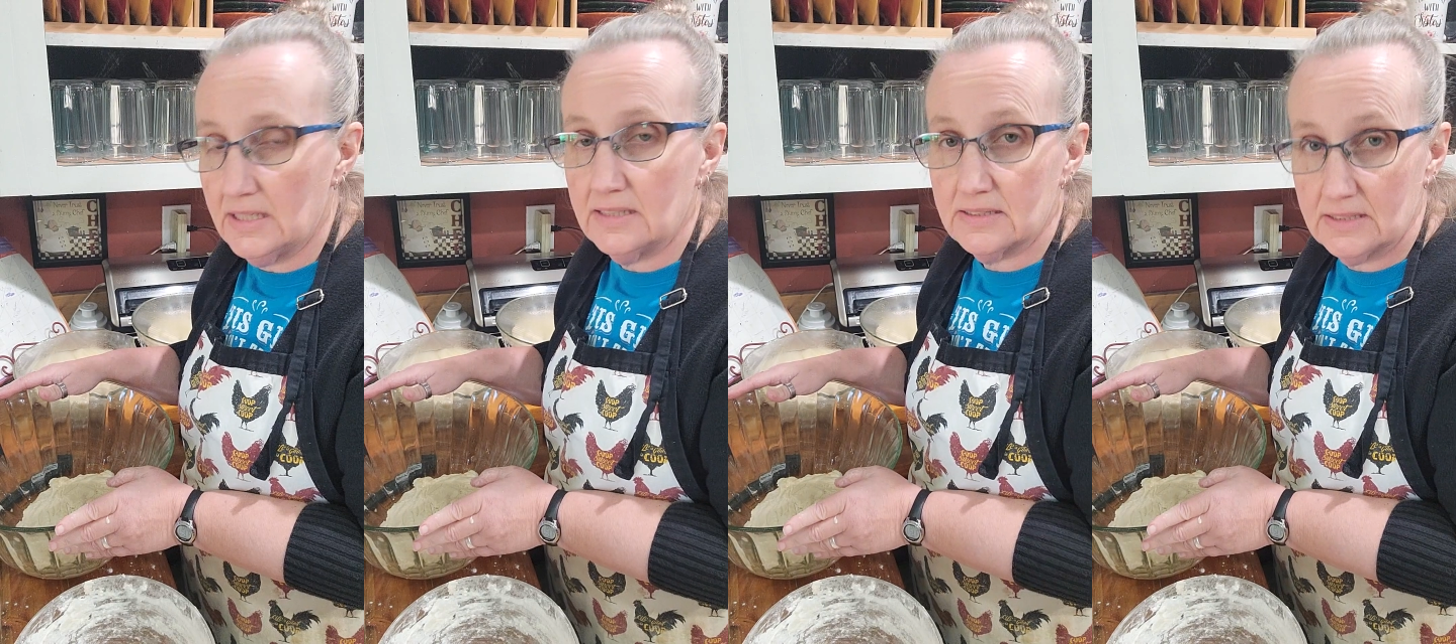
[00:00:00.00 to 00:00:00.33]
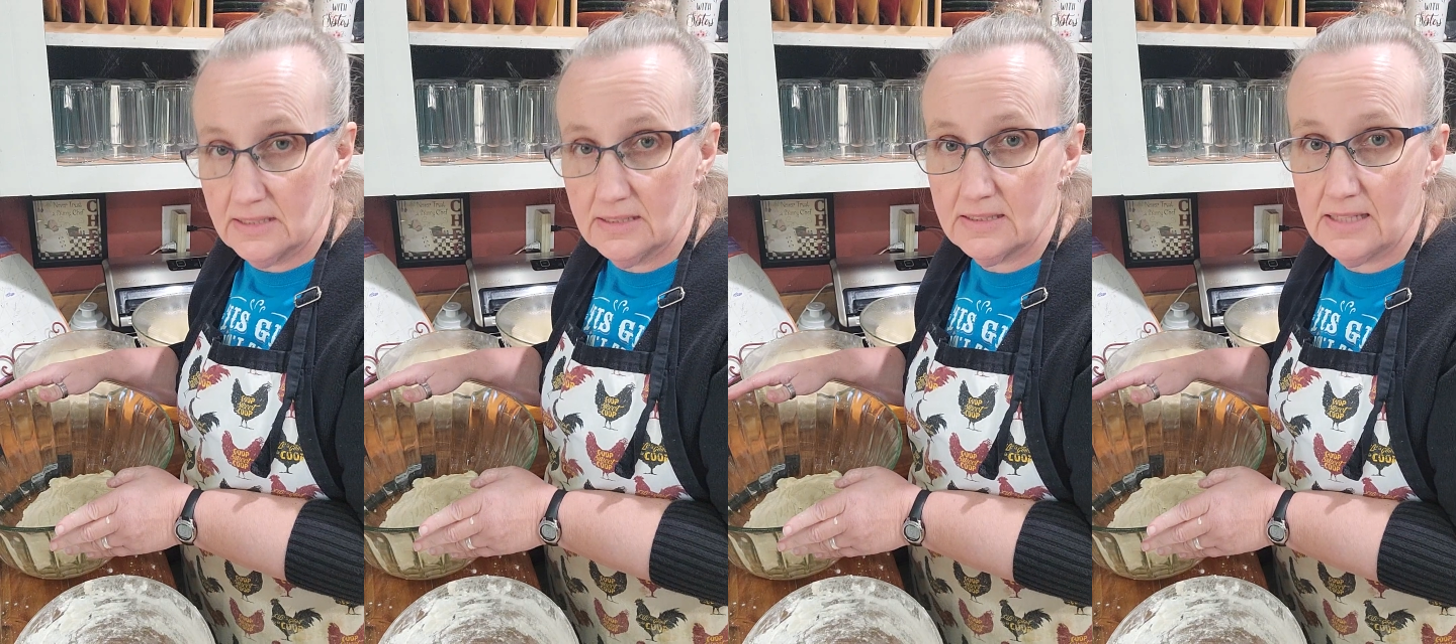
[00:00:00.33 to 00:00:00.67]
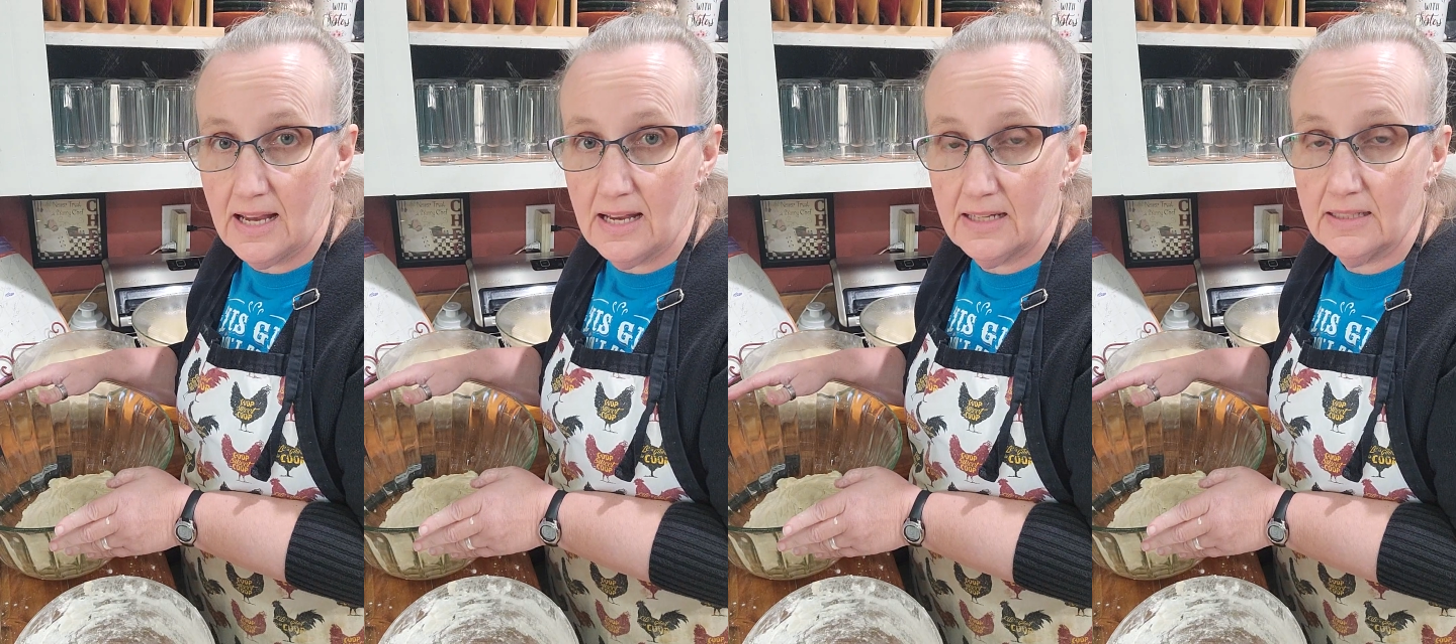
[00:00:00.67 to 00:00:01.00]
and set it
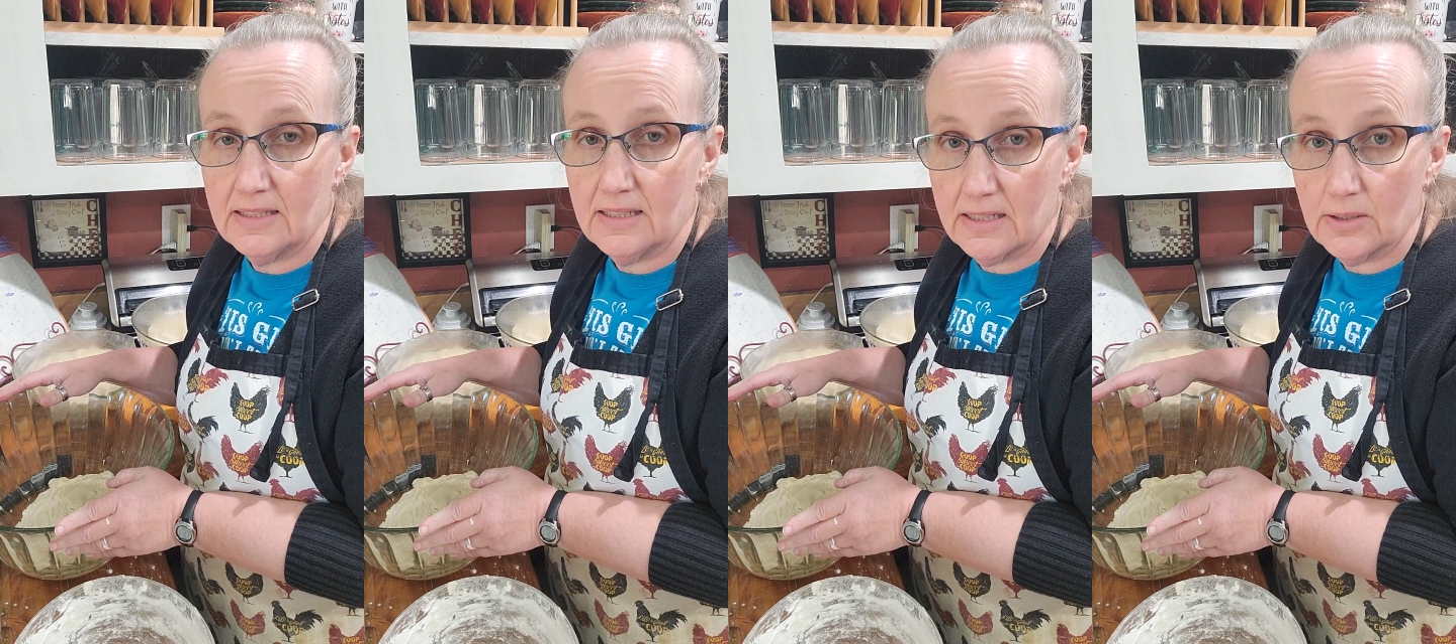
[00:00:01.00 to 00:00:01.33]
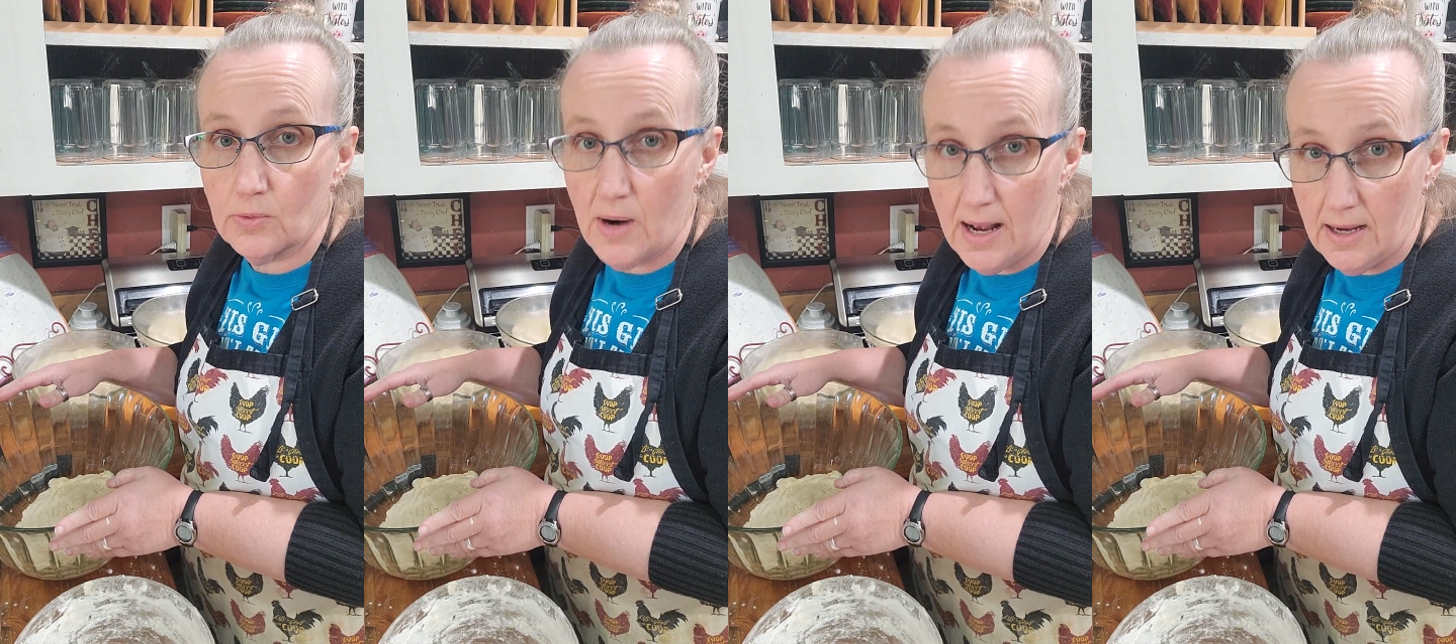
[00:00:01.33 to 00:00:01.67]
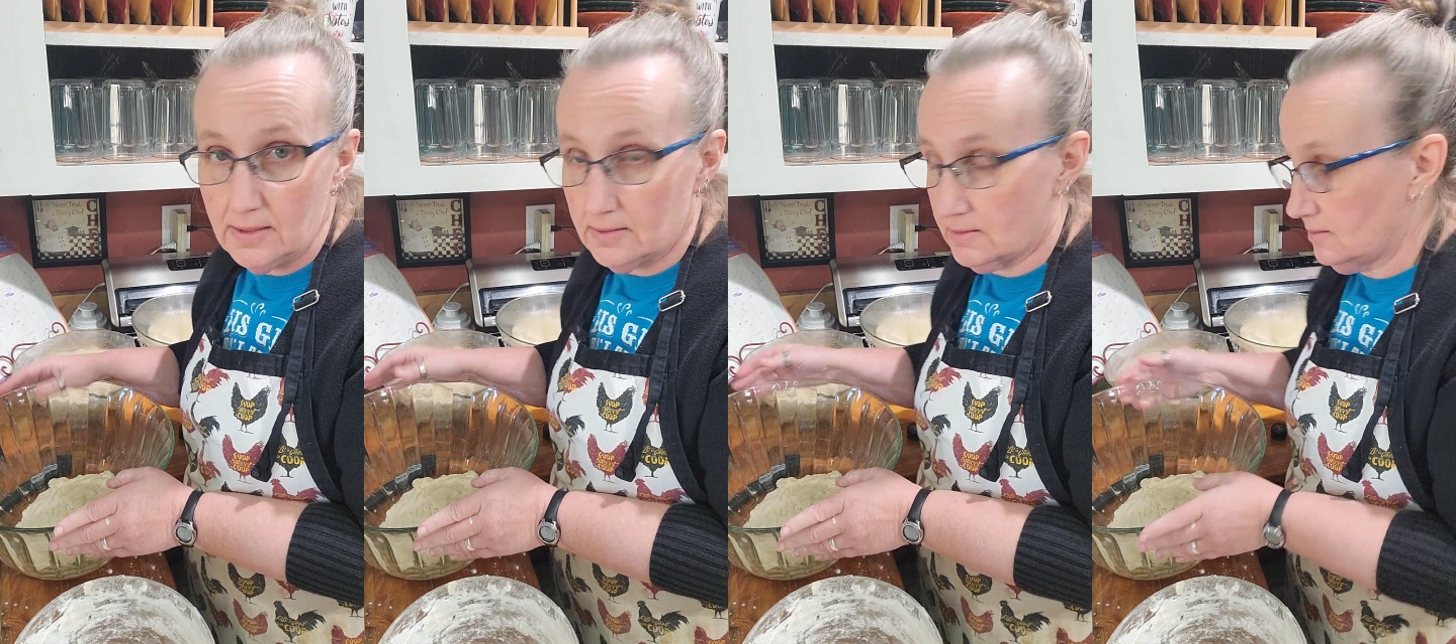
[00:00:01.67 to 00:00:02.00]
aside and let it
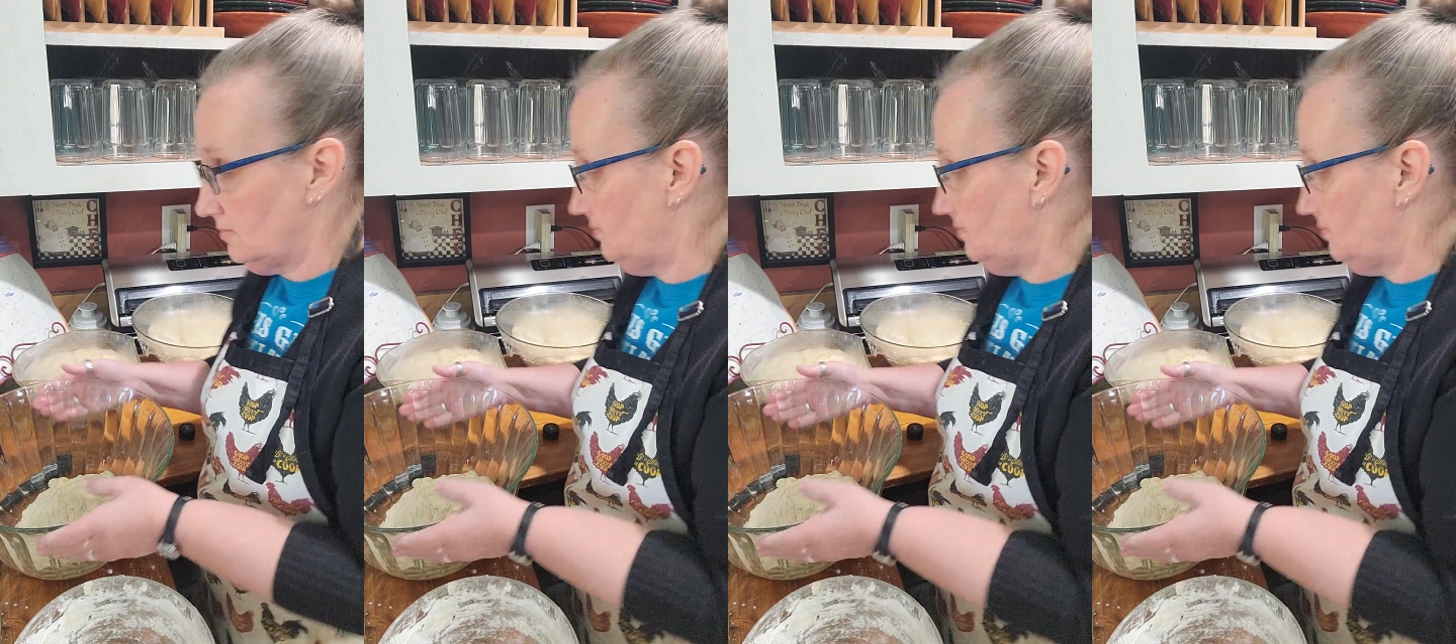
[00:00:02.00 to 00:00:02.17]
rise.